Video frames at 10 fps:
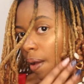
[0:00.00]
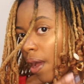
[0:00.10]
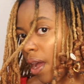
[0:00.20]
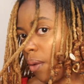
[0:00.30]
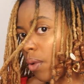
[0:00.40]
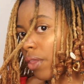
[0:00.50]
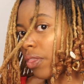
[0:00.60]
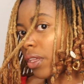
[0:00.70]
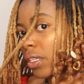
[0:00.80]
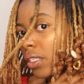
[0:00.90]
I
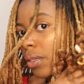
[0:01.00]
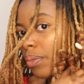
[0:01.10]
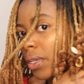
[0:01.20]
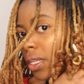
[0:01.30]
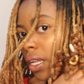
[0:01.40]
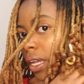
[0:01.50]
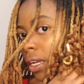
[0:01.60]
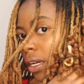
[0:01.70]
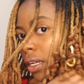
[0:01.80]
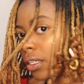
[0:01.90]
want this to be like
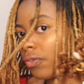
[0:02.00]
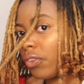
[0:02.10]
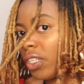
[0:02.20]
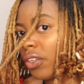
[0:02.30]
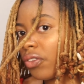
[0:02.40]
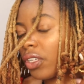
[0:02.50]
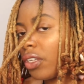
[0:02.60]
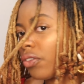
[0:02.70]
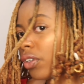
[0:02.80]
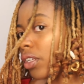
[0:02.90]
a really,
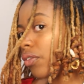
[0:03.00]
really, really,